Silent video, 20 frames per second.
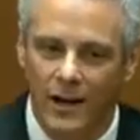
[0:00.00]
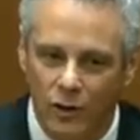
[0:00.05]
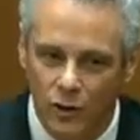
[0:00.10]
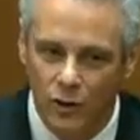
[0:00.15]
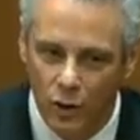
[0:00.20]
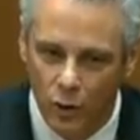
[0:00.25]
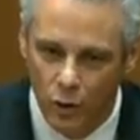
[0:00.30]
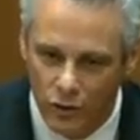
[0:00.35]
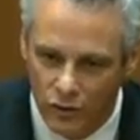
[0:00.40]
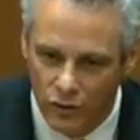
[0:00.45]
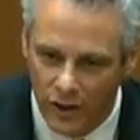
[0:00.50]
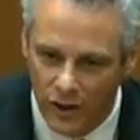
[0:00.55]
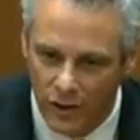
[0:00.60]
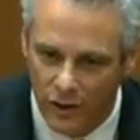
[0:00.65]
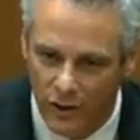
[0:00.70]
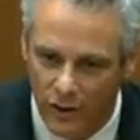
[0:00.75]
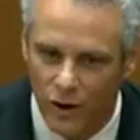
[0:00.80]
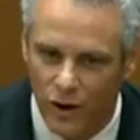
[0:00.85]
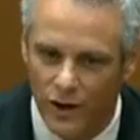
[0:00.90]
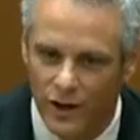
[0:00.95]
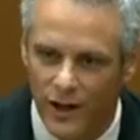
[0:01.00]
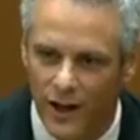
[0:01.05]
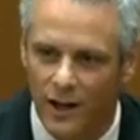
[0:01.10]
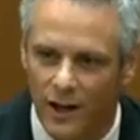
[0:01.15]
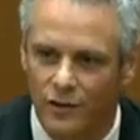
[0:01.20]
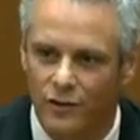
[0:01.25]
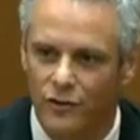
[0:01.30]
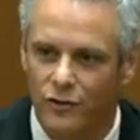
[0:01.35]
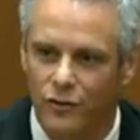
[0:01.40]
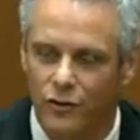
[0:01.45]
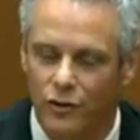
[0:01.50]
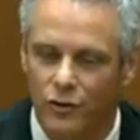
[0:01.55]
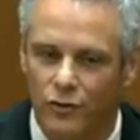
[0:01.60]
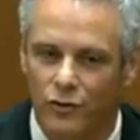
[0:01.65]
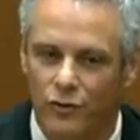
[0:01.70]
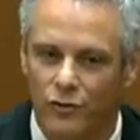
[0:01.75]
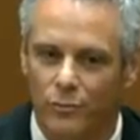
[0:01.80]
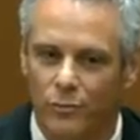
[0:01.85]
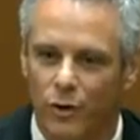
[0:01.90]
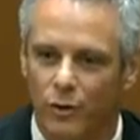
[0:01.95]
I don't know a single cardiologist who
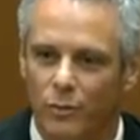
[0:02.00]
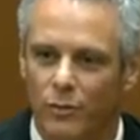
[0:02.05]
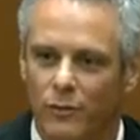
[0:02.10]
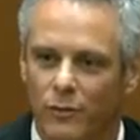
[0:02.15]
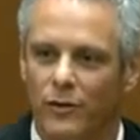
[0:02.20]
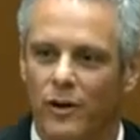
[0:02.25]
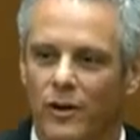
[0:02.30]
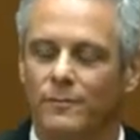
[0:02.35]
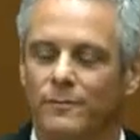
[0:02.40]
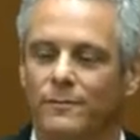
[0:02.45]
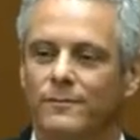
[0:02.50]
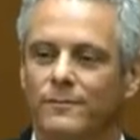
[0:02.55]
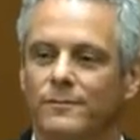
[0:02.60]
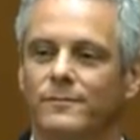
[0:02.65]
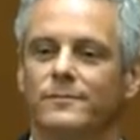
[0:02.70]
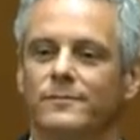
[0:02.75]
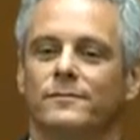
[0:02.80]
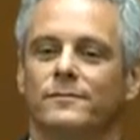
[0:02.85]
uses propofol.